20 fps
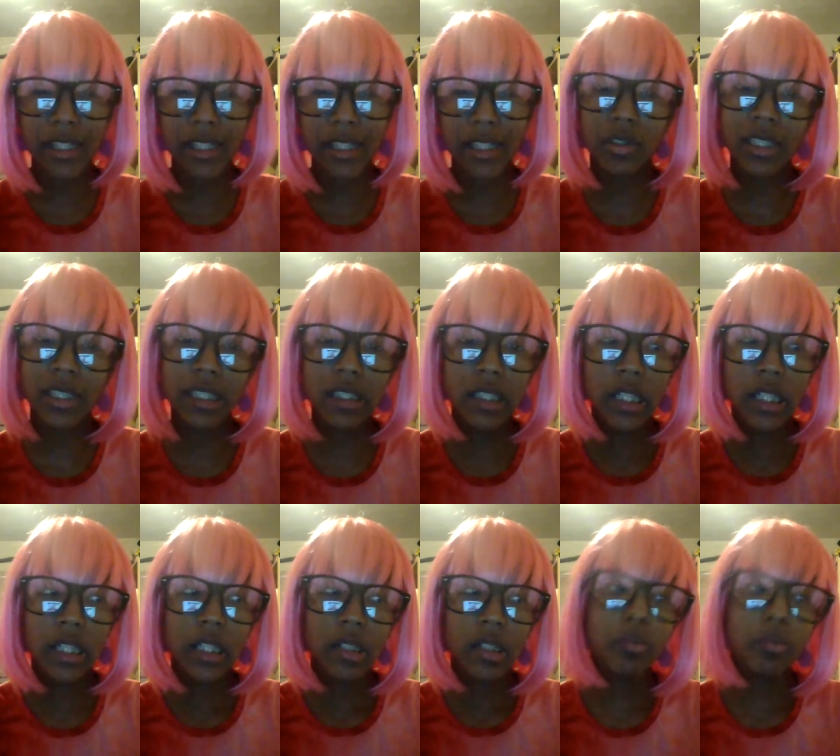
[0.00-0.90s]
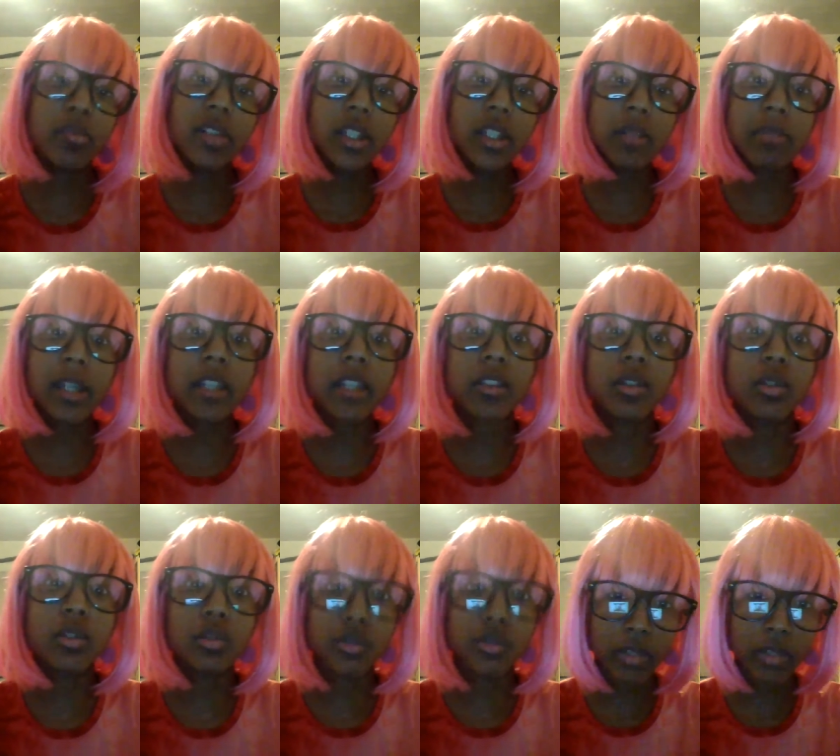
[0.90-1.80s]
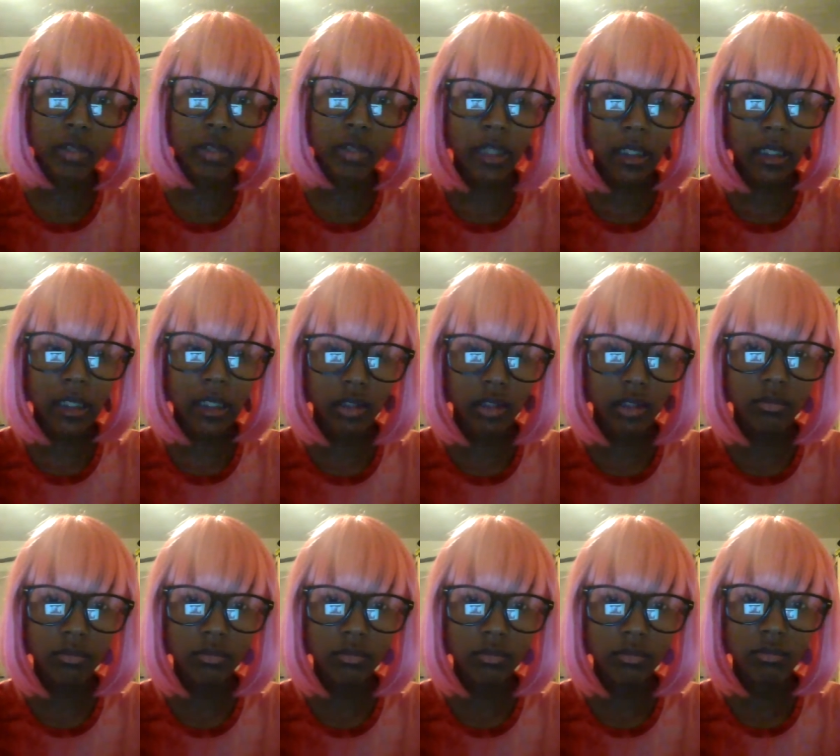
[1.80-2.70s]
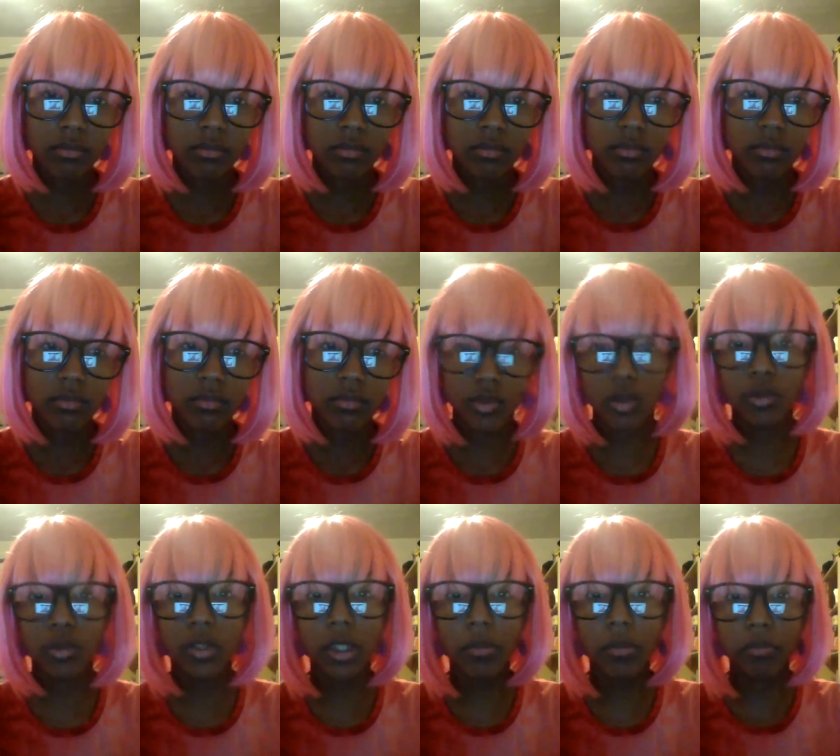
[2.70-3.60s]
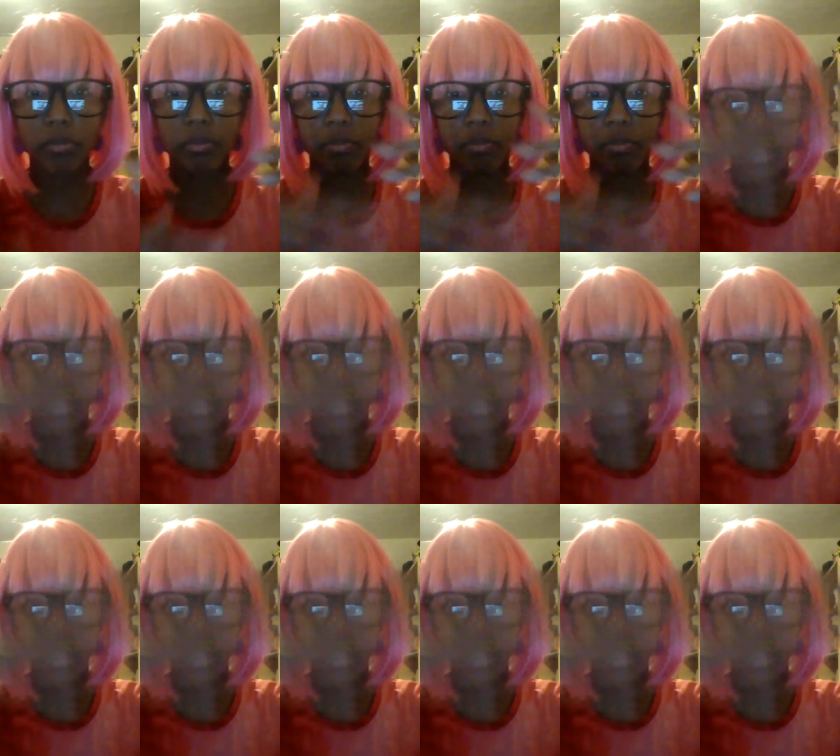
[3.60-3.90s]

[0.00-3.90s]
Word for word: so they bring back the whole train track thing. So they bring